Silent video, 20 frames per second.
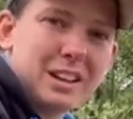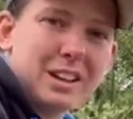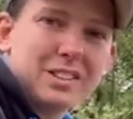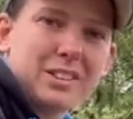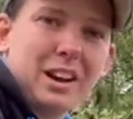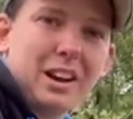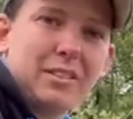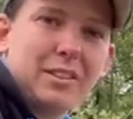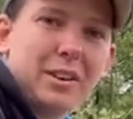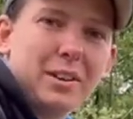
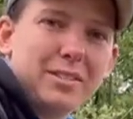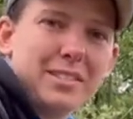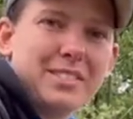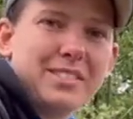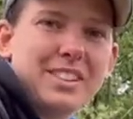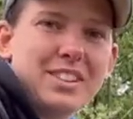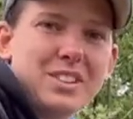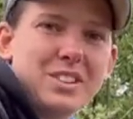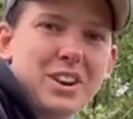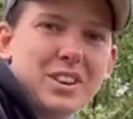So I hope you've
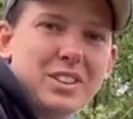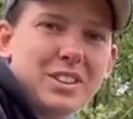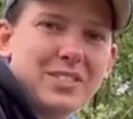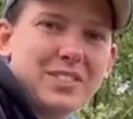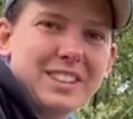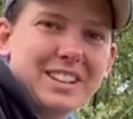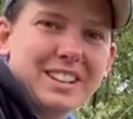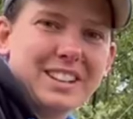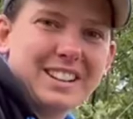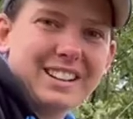enjoyed the
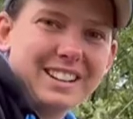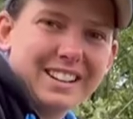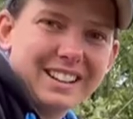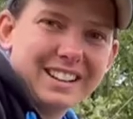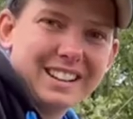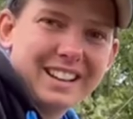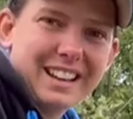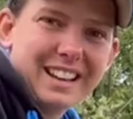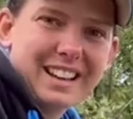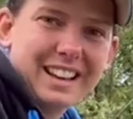video
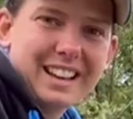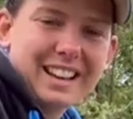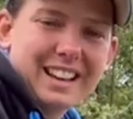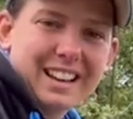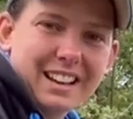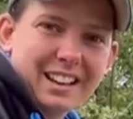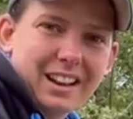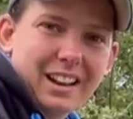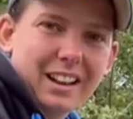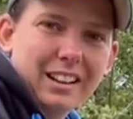
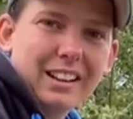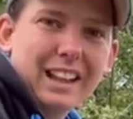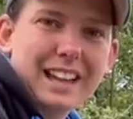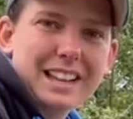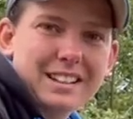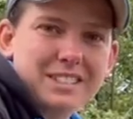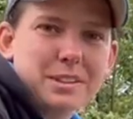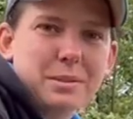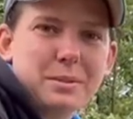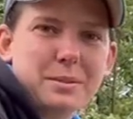
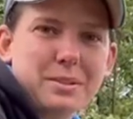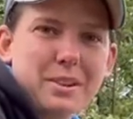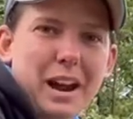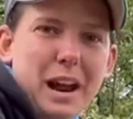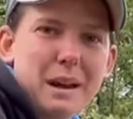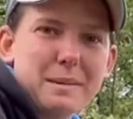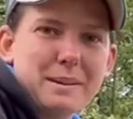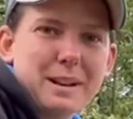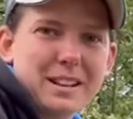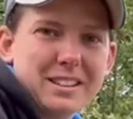like,
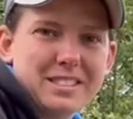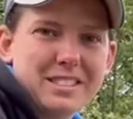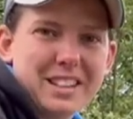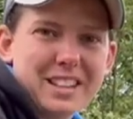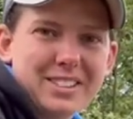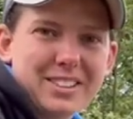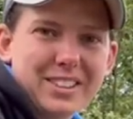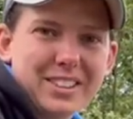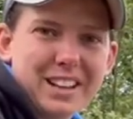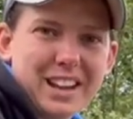subscribe, and I'll see
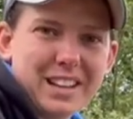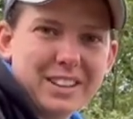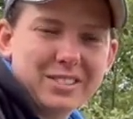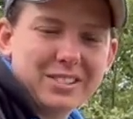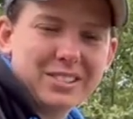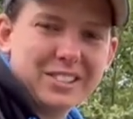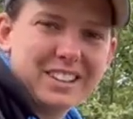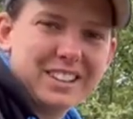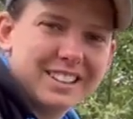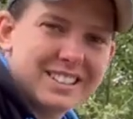you on the next
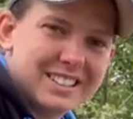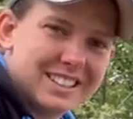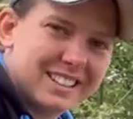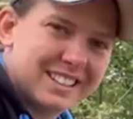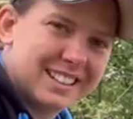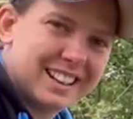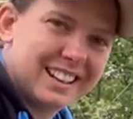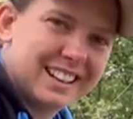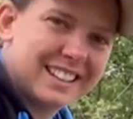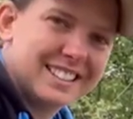one. Cheers,
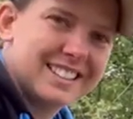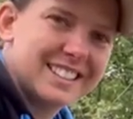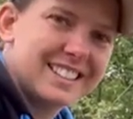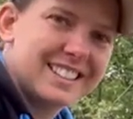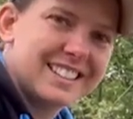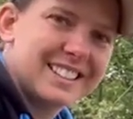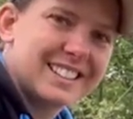guys.